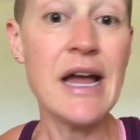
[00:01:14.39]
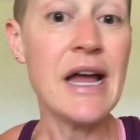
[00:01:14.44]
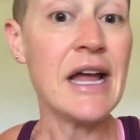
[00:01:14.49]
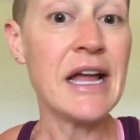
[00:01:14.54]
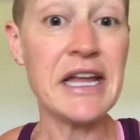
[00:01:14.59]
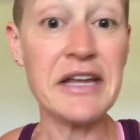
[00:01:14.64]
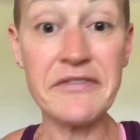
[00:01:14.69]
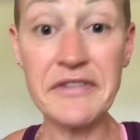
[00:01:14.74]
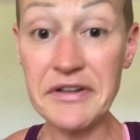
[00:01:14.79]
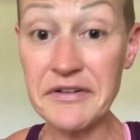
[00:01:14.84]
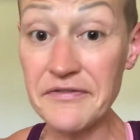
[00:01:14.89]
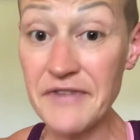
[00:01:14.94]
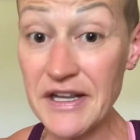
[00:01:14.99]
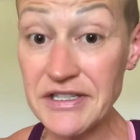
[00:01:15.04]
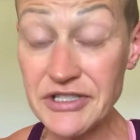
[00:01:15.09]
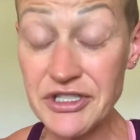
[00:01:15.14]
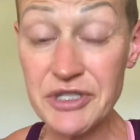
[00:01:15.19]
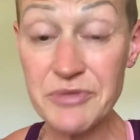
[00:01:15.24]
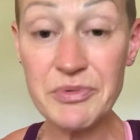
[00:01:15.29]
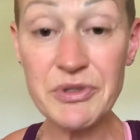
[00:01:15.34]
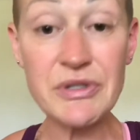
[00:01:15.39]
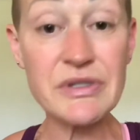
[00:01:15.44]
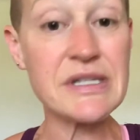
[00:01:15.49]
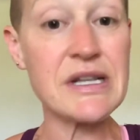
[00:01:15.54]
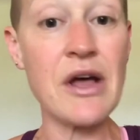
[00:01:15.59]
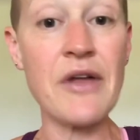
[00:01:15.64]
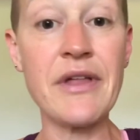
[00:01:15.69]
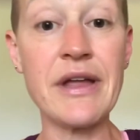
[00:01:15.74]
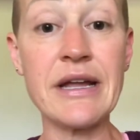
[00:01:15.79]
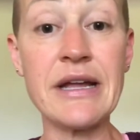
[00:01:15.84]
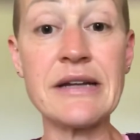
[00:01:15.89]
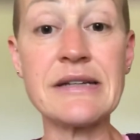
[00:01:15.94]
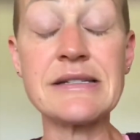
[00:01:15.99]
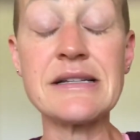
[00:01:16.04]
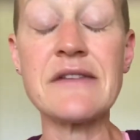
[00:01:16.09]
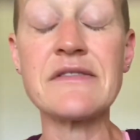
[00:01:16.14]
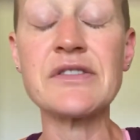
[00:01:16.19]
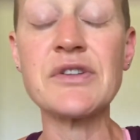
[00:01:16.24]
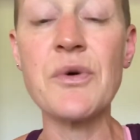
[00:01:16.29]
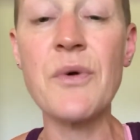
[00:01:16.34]
Even vegetables, all that kind of
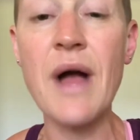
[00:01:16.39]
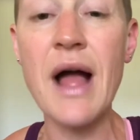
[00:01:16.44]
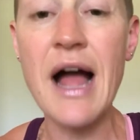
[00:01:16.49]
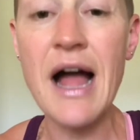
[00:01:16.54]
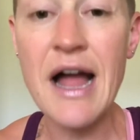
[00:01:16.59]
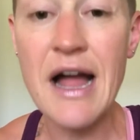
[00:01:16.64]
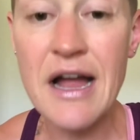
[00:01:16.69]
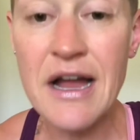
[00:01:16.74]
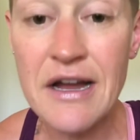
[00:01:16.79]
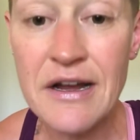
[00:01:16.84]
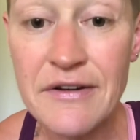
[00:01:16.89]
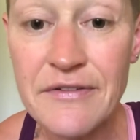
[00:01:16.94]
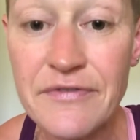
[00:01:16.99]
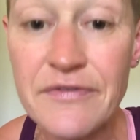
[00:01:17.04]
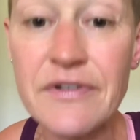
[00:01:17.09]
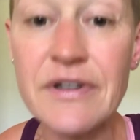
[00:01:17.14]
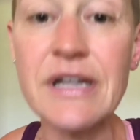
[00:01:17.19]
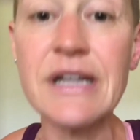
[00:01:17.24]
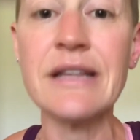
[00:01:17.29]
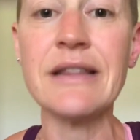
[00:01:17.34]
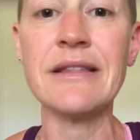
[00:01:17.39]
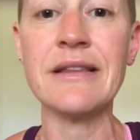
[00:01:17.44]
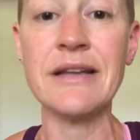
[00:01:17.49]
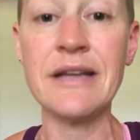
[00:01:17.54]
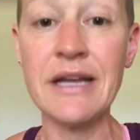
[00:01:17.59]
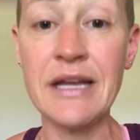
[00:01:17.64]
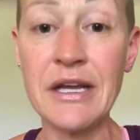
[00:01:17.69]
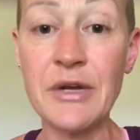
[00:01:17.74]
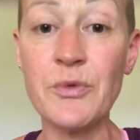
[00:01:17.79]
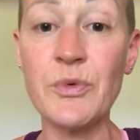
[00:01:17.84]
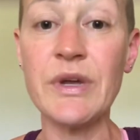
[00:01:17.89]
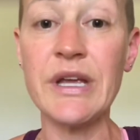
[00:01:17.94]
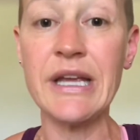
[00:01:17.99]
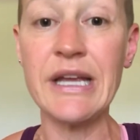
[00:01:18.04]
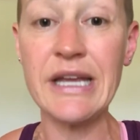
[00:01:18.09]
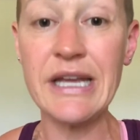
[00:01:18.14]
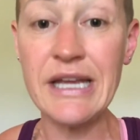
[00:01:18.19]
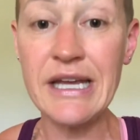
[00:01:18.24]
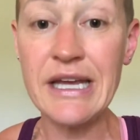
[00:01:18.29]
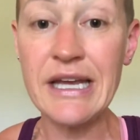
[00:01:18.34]
stuff. So everything we
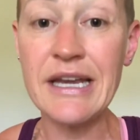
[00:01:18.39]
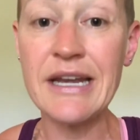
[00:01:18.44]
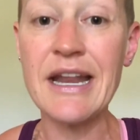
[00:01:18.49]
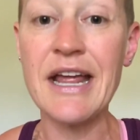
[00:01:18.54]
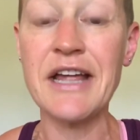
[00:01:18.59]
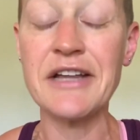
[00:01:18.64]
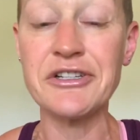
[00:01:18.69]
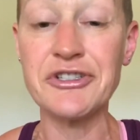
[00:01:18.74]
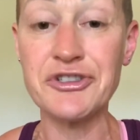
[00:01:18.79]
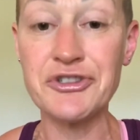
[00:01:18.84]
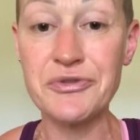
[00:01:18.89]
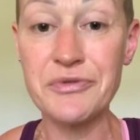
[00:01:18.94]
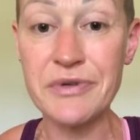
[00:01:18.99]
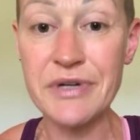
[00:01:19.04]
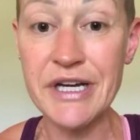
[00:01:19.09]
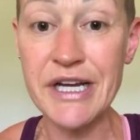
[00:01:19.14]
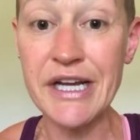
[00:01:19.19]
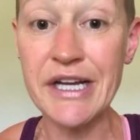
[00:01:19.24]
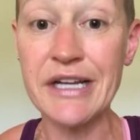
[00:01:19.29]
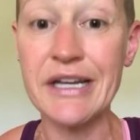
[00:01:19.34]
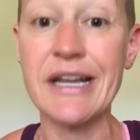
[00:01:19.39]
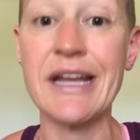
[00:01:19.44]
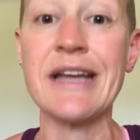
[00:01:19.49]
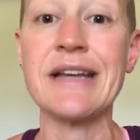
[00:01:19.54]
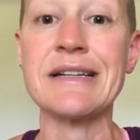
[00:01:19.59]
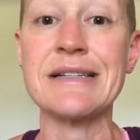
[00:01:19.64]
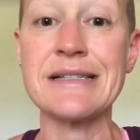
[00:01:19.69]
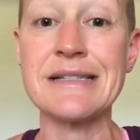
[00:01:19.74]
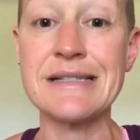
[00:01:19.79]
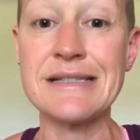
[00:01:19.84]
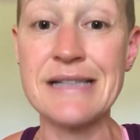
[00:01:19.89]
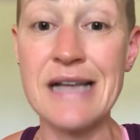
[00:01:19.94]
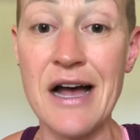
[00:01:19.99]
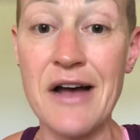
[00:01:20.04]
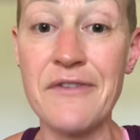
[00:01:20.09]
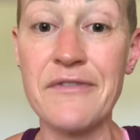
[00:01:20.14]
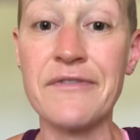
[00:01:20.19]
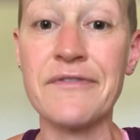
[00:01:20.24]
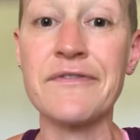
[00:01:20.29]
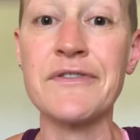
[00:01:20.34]
eat and drink
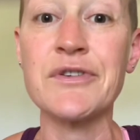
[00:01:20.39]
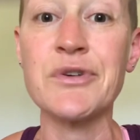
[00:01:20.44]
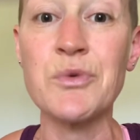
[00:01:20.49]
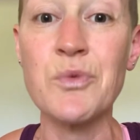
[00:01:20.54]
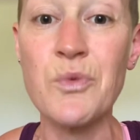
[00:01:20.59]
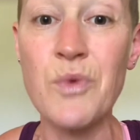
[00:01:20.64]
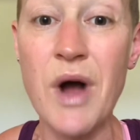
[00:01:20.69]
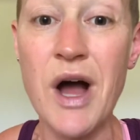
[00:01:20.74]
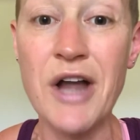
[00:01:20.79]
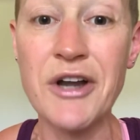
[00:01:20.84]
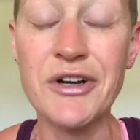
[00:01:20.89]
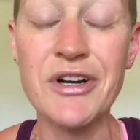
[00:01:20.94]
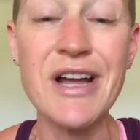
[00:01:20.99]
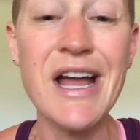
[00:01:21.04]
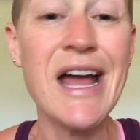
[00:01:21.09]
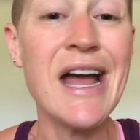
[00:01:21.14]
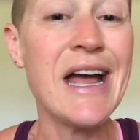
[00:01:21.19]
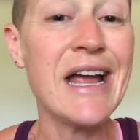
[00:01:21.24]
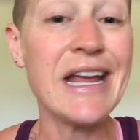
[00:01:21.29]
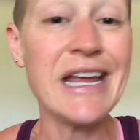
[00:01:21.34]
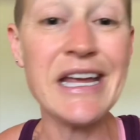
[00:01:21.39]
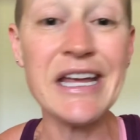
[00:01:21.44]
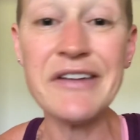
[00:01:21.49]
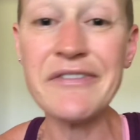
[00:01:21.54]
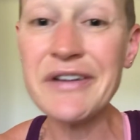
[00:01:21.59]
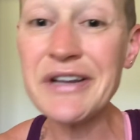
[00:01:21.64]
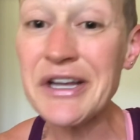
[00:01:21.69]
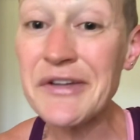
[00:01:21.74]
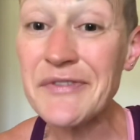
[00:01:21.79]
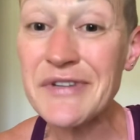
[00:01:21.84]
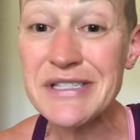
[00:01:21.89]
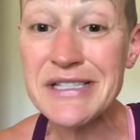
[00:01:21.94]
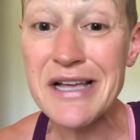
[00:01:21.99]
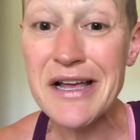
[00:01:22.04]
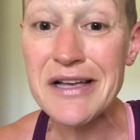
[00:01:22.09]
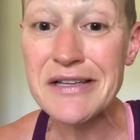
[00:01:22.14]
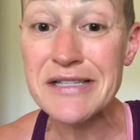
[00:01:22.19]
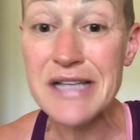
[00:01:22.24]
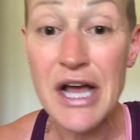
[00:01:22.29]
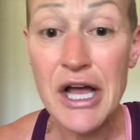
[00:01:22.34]
except for water, even if it
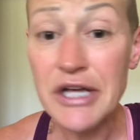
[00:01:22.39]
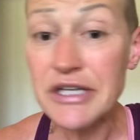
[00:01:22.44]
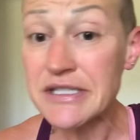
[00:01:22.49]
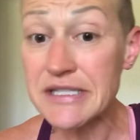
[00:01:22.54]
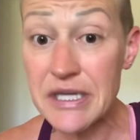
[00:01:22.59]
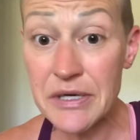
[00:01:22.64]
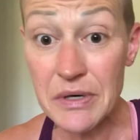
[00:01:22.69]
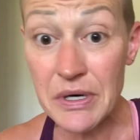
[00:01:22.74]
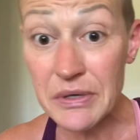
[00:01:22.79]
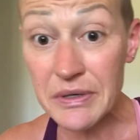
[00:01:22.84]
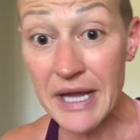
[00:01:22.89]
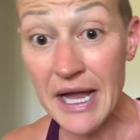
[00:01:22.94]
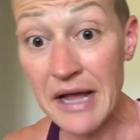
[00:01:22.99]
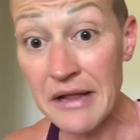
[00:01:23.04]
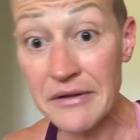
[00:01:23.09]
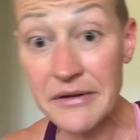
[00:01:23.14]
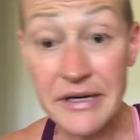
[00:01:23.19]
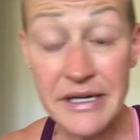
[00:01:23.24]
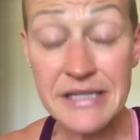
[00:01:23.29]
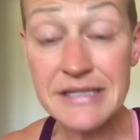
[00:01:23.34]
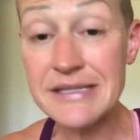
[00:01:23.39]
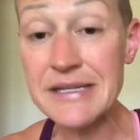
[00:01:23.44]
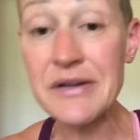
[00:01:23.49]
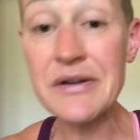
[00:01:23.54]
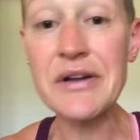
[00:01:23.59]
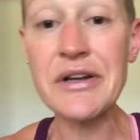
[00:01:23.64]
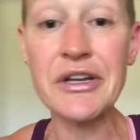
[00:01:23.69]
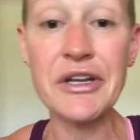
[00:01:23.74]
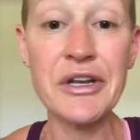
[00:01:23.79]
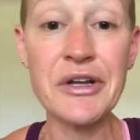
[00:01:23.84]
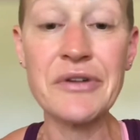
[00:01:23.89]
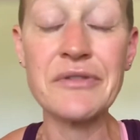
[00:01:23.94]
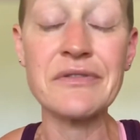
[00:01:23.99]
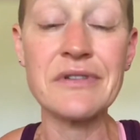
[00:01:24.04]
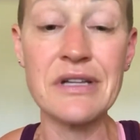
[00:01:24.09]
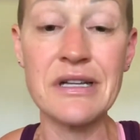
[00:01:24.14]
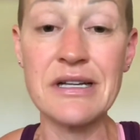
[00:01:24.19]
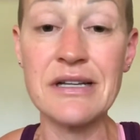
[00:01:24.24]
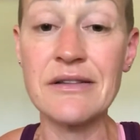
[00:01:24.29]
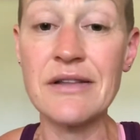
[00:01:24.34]
says 0 calories,
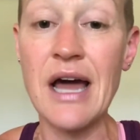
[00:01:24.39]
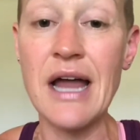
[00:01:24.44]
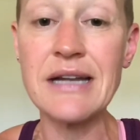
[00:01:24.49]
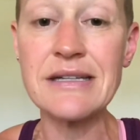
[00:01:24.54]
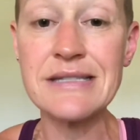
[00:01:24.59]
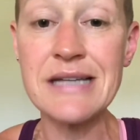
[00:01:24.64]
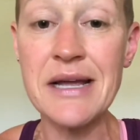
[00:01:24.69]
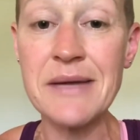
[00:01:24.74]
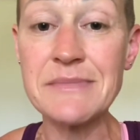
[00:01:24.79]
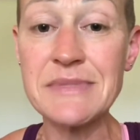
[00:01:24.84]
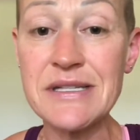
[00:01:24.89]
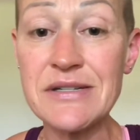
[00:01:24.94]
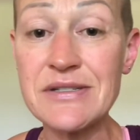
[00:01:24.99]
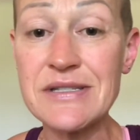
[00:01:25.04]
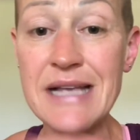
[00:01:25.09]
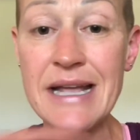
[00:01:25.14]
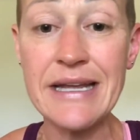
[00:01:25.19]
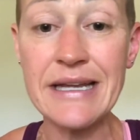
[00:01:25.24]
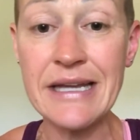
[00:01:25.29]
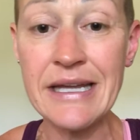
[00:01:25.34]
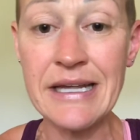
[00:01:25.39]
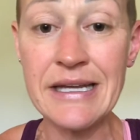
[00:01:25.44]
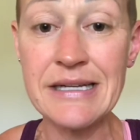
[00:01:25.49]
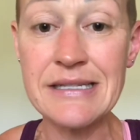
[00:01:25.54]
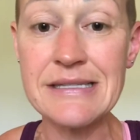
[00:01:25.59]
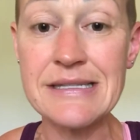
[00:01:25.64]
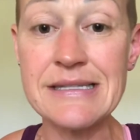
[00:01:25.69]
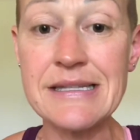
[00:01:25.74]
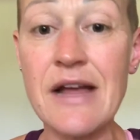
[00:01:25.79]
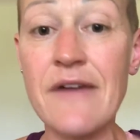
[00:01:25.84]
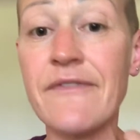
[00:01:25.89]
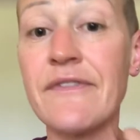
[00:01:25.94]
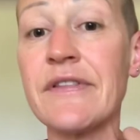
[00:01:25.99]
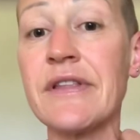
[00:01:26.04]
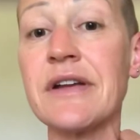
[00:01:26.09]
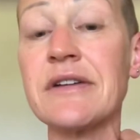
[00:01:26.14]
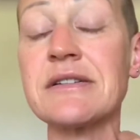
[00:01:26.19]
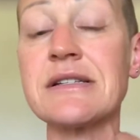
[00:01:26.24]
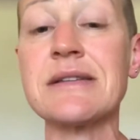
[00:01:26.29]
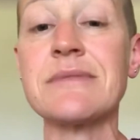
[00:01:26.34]
a lot of times there's like hidden stuff in
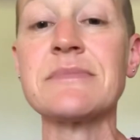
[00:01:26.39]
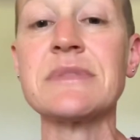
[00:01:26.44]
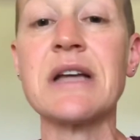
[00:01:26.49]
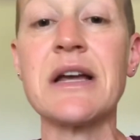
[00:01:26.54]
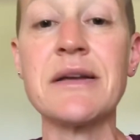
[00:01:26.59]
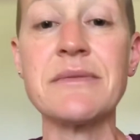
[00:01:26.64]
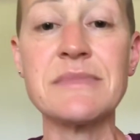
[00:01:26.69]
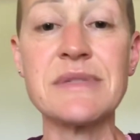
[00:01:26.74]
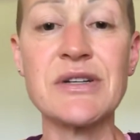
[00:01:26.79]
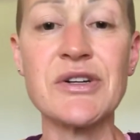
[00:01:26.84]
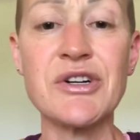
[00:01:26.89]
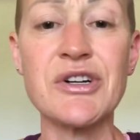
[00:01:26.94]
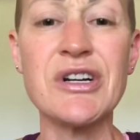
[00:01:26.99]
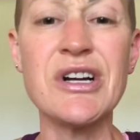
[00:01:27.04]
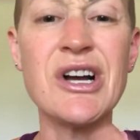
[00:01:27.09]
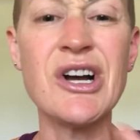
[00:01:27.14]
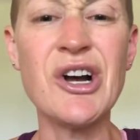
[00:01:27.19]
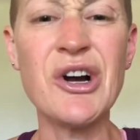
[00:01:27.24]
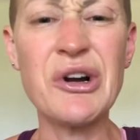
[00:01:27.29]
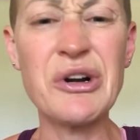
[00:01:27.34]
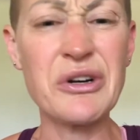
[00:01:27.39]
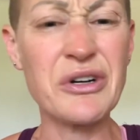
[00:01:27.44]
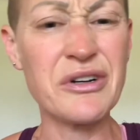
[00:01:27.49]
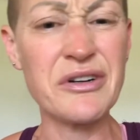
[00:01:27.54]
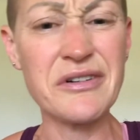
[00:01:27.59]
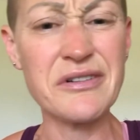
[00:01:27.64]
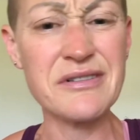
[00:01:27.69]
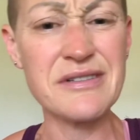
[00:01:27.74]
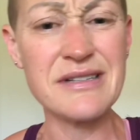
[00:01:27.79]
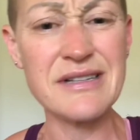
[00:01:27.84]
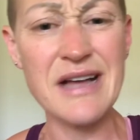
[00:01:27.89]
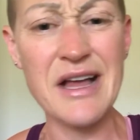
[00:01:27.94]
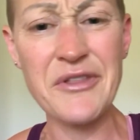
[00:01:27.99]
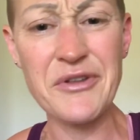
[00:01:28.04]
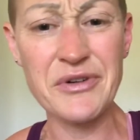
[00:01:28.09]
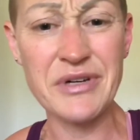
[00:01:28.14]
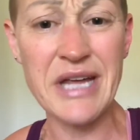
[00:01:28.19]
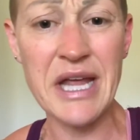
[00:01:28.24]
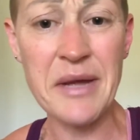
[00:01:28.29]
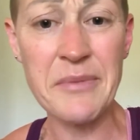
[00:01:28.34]
there sometimes, or
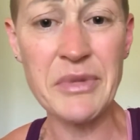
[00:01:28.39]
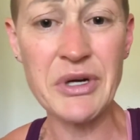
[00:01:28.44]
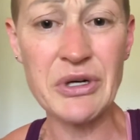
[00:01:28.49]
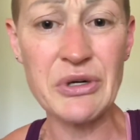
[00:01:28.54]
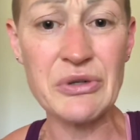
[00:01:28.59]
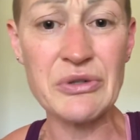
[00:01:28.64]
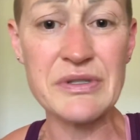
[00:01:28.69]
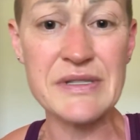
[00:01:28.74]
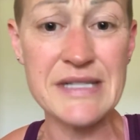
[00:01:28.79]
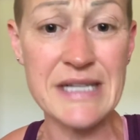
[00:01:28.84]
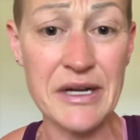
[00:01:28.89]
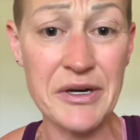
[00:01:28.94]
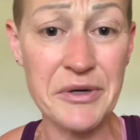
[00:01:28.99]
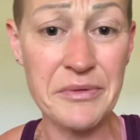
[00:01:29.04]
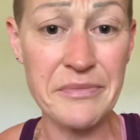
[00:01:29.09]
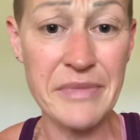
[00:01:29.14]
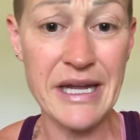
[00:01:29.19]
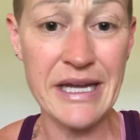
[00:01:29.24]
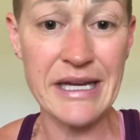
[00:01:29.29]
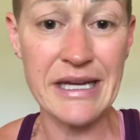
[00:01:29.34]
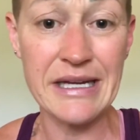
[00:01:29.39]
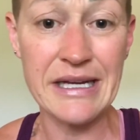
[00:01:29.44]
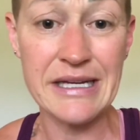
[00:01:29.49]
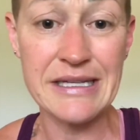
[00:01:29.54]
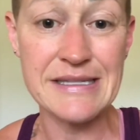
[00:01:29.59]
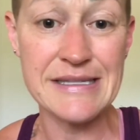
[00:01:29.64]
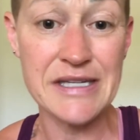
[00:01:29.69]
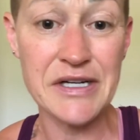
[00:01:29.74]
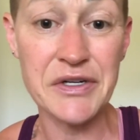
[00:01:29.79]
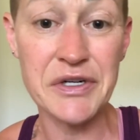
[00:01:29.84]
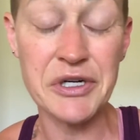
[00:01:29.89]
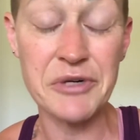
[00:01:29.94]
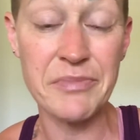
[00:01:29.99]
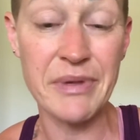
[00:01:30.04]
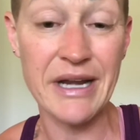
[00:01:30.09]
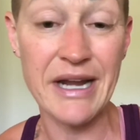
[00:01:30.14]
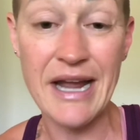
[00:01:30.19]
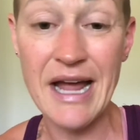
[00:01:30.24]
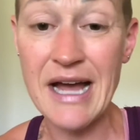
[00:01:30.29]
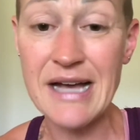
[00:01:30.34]
other chemicals that are making it 0,
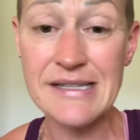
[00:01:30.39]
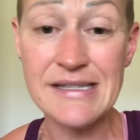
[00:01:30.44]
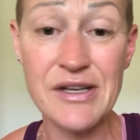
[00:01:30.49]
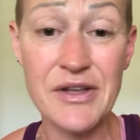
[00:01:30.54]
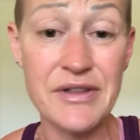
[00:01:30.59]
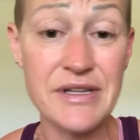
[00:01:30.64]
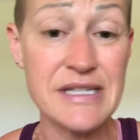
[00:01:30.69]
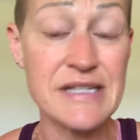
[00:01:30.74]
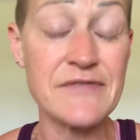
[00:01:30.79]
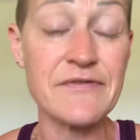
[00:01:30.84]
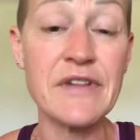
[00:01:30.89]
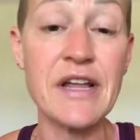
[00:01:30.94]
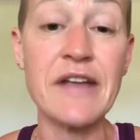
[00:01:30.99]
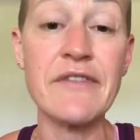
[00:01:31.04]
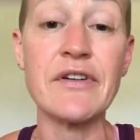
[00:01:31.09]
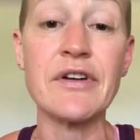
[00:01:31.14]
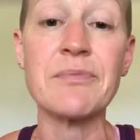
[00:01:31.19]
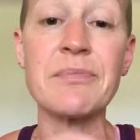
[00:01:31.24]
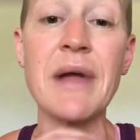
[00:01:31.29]
but it has all this flavor.